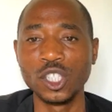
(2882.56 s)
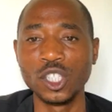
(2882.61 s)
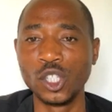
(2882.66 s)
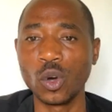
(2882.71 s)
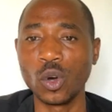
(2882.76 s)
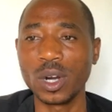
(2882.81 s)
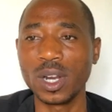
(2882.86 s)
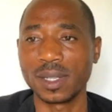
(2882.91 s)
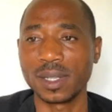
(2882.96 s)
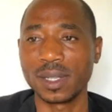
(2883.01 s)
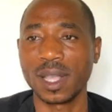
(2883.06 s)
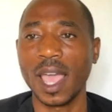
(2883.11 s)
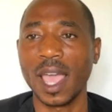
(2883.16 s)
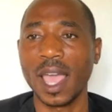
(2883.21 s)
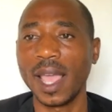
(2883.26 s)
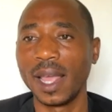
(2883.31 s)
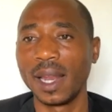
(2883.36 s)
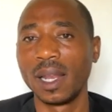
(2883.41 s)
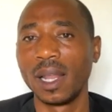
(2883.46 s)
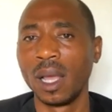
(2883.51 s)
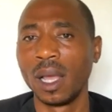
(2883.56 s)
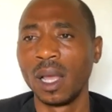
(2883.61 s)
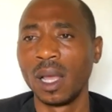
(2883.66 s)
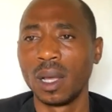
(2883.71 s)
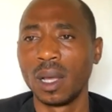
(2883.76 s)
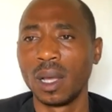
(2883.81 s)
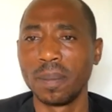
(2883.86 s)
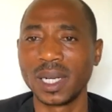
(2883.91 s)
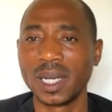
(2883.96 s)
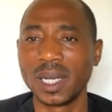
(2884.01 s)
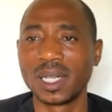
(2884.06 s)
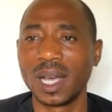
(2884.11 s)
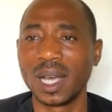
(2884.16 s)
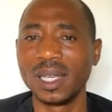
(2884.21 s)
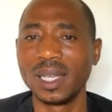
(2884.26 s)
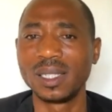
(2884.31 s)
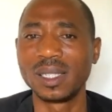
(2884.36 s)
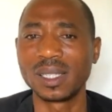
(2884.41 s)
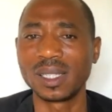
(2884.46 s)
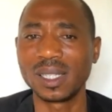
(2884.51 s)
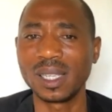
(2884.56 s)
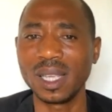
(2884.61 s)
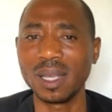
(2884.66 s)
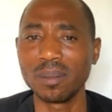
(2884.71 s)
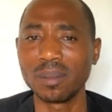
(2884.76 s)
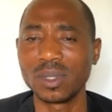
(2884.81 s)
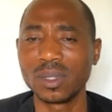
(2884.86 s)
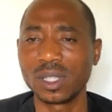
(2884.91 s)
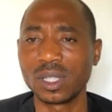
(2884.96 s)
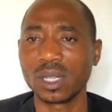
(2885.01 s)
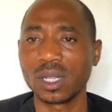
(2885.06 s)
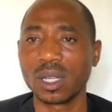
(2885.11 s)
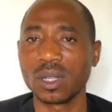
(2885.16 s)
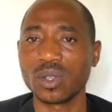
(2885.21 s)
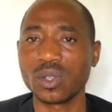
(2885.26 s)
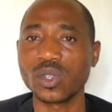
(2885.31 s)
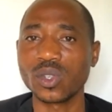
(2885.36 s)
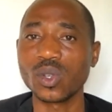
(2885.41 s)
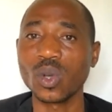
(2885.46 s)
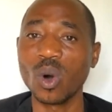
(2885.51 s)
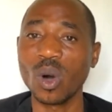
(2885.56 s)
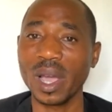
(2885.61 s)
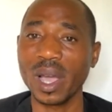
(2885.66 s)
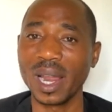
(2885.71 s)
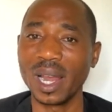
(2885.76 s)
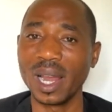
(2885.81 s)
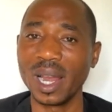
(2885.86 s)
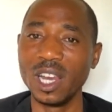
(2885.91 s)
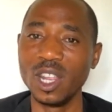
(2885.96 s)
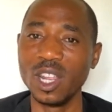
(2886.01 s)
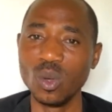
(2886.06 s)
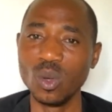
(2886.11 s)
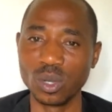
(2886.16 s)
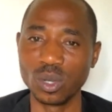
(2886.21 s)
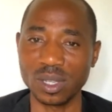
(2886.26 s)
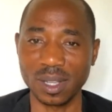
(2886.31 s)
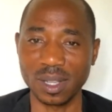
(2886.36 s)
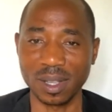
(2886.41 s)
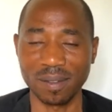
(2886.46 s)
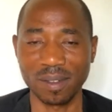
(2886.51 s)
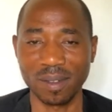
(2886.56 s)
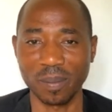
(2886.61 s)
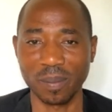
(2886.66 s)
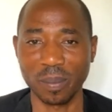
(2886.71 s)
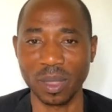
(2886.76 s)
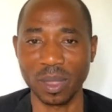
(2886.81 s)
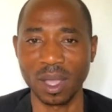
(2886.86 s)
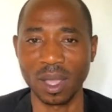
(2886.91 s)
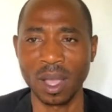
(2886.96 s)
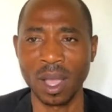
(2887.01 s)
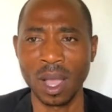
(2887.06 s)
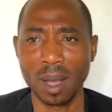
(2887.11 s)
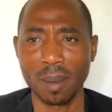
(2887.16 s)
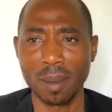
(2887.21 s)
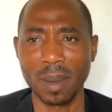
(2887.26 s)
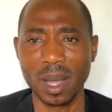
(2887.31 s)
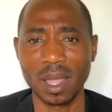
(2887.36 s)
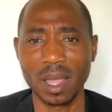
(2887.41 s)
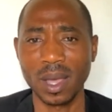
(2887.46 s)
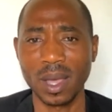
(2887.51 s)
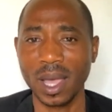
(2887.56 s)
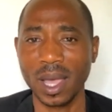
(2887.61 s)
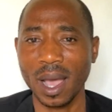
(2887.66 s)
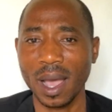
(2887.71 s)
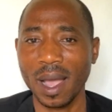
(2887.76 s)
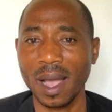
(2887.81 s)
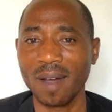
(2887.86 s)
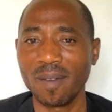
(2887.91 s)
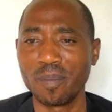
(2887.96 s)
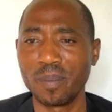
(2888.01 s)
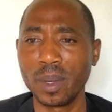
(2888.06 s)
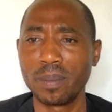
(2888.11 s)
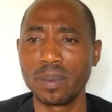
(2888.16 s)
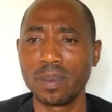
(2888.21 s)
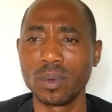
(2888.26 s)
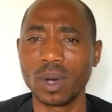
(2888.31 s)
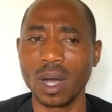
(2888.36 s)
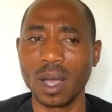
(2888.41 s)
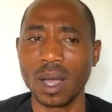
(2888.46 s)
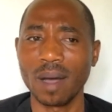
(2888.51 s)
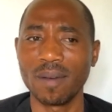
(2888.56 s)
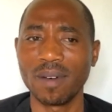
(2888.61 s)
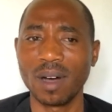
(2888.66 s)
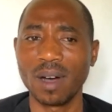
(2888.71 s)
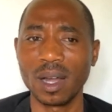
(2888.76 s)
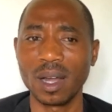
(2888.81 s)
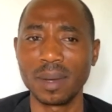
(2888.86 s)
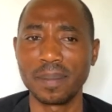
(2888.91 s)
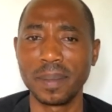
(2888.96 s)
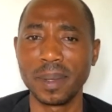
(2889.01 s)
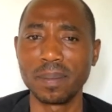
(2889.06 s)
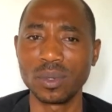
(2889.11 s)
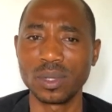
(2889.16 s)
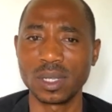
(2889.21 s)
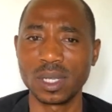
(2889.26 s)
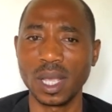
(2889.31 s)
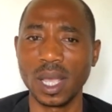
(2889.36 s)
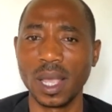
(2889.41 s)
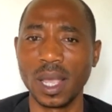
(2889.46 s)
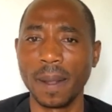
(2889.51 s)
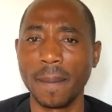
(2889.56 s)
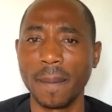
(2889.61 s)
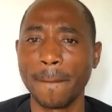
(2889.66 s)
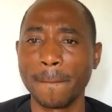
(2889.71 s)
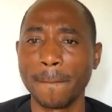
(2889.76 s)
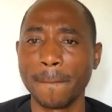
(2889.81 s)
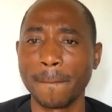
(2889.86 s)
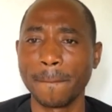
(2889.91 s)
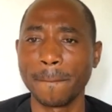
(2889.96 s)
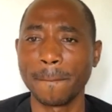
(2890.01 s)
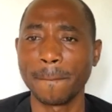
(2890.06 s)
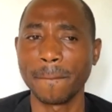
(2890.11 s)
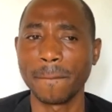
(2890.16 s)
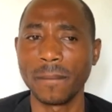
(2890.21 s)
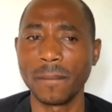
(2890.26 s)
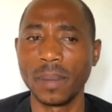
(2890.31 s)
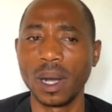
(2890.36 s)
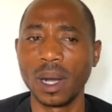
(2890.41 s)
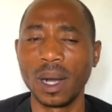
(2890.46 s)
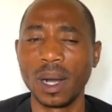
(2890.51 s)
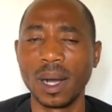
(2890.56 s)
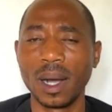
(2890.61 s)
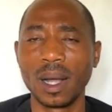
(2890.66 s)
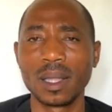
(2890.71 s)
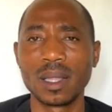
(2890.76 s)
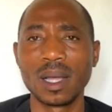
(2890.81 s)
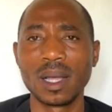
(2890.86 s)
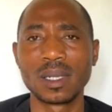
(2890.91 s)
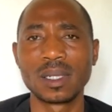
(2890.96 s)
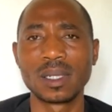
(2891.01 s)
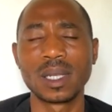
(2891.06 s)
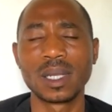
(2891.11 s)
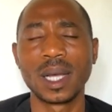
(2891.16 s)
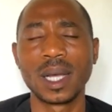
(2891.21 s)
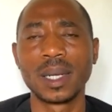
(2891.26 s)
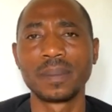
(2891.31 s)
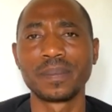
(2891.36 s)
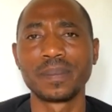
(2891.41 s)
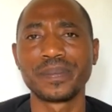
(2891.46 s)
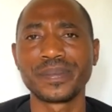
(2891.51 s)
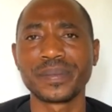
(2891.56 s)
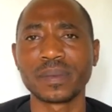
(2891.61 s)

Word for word: Johnny's had, but uh, it seems so elusive. By the way, I have people, I have heard people say uh, that uh,